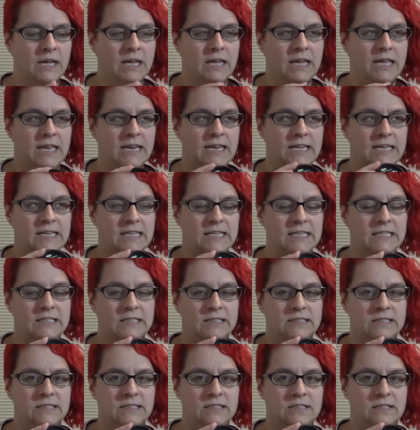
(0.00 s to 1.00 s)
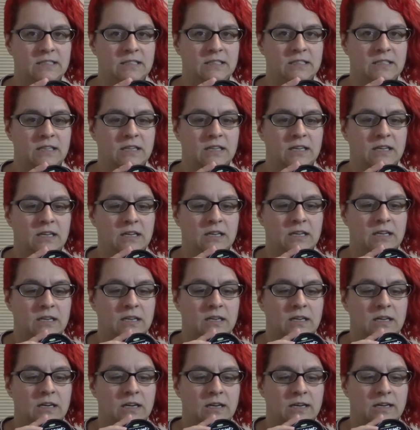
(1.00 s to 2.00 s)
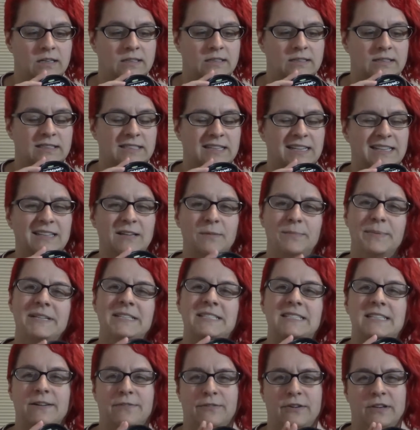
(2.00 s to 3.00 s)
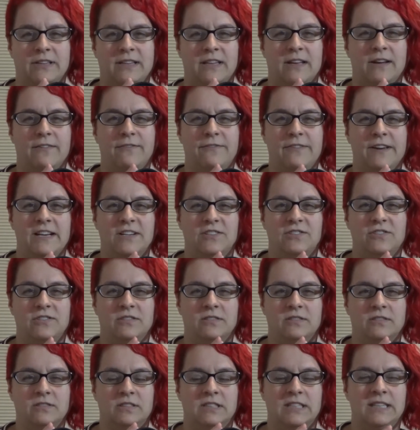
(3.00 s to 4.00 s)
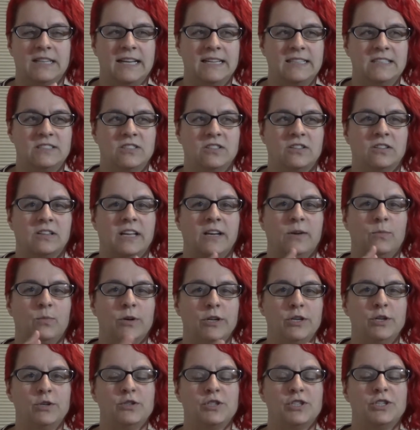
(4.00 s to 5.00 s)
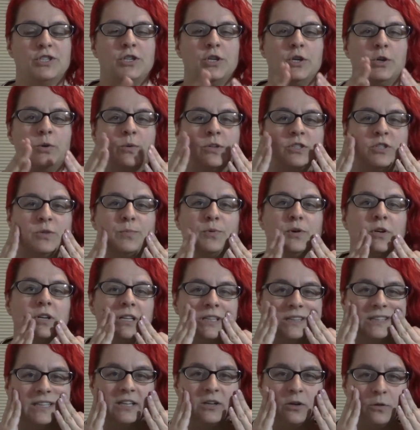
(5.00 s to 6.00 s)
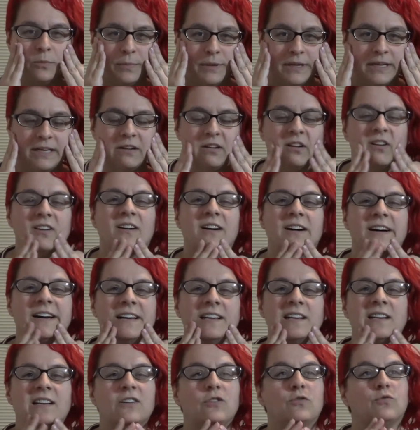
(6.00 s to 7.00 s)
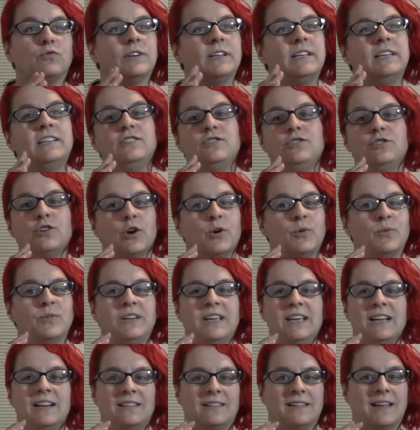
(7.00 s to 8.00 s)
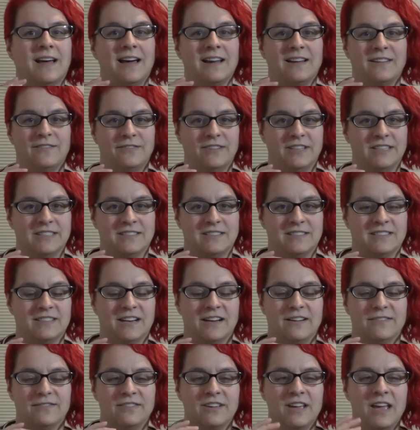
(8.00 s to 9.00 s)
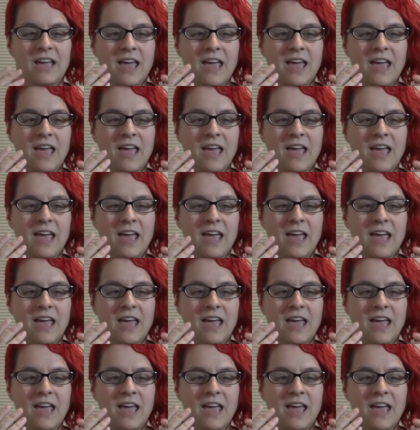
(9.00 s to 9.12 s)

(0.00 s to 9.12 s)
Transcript: it is a little bit different than a facial cleanser. Like what you just do is you put a little bit on. You really don't need a lot of this stuff.